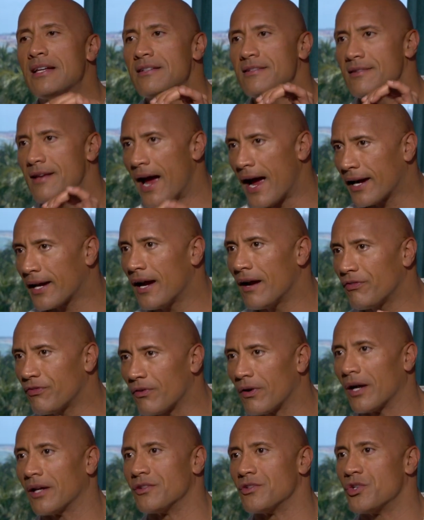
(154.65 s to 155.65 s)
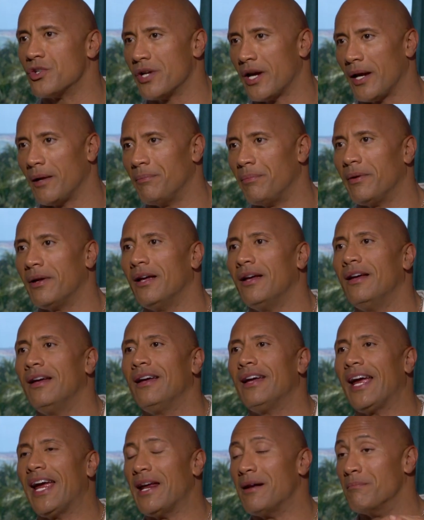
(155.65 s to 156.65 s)
Zac Efron's shape
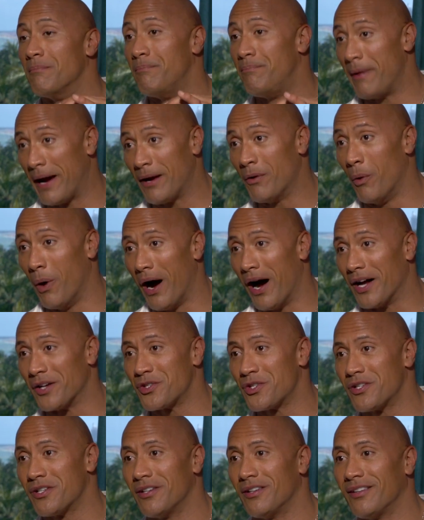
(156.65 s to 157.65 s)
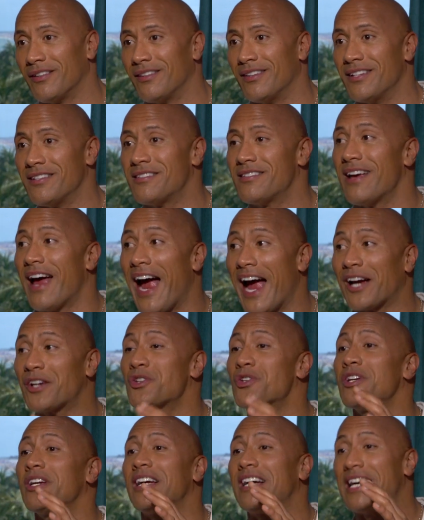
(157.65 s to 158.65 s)
in Baywatch, this
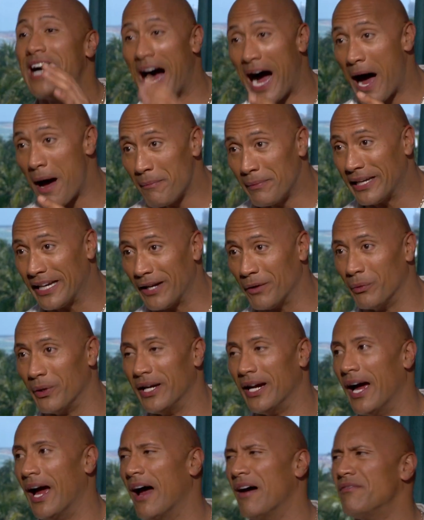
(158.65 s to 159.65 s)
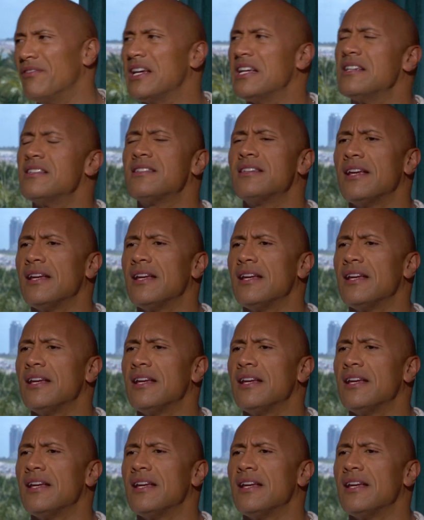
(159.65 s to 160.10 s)
action comedy we have, is